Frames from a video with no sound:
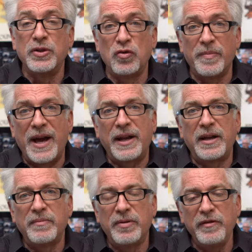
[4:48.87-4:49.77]
a dramatic
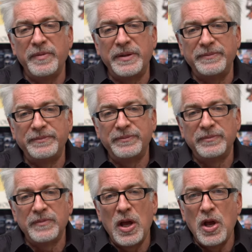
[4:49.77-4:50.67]
improvement.
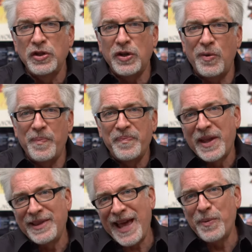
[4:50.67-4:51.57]
So
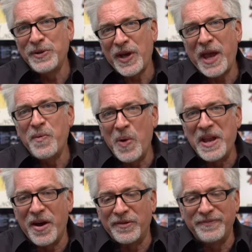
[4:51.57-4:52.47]
that was a
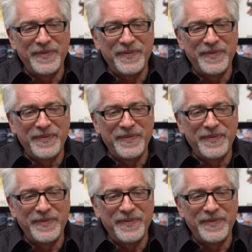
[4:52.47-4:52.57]
window,